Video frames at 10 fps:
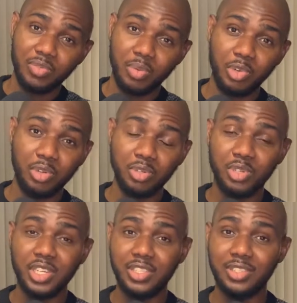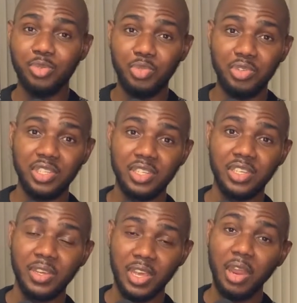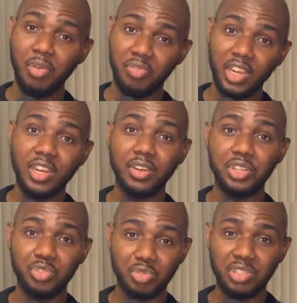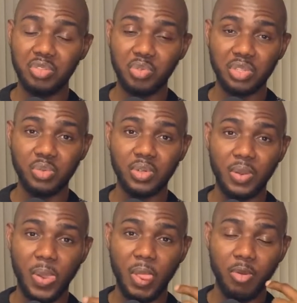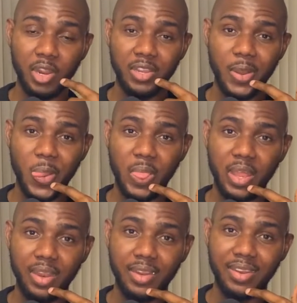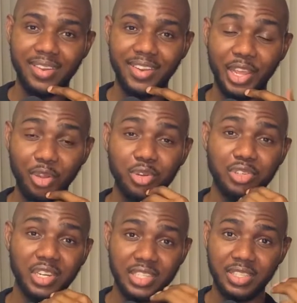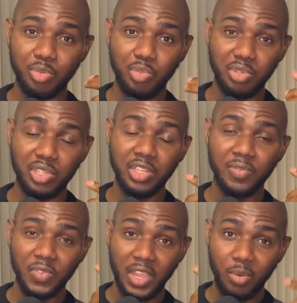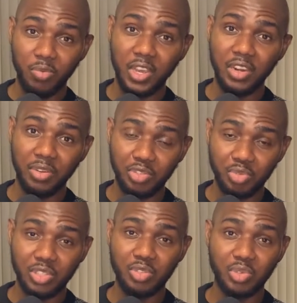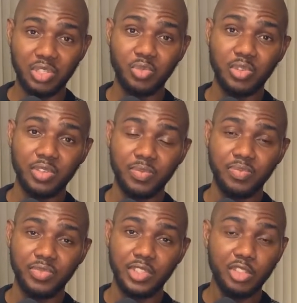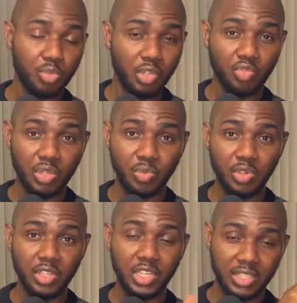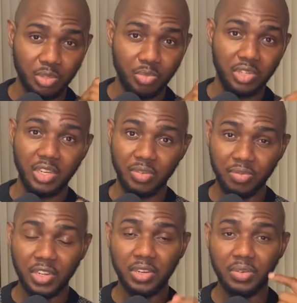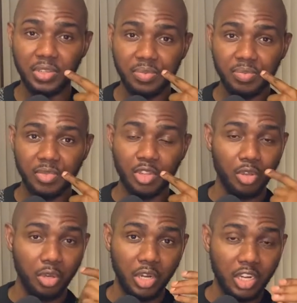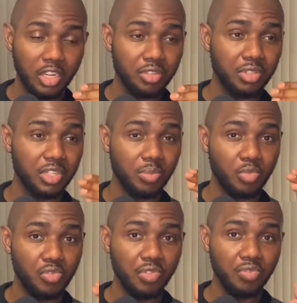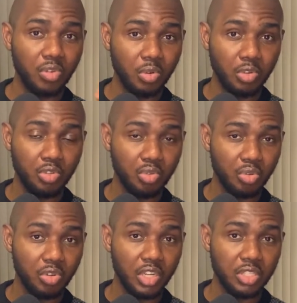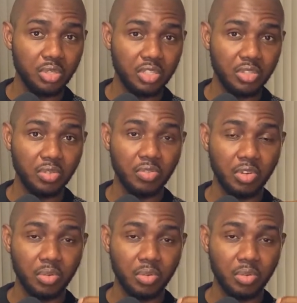from a country that is still building a refinery in 2021, right? A country that's still building a refinery in 2021. This is 2021, they're still building a refinery. Other countries are moving forward to other sources of